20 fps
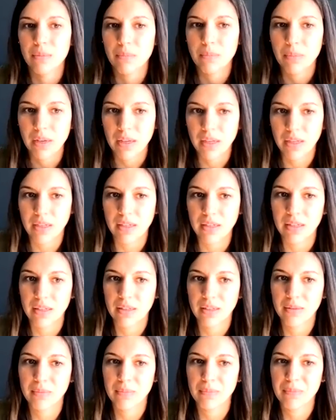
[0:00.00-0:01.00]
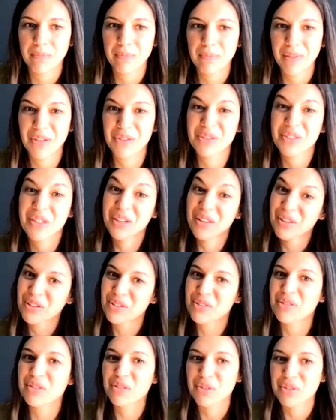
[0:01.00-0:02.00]
but to
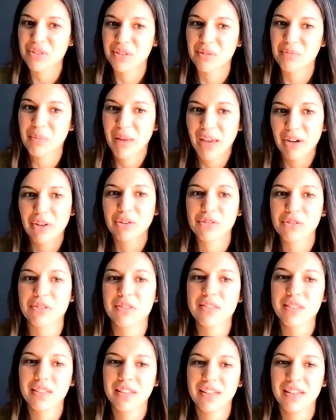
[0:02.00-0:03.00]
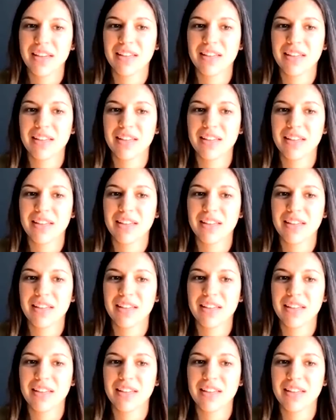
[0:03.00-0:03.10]
others, those are patterns.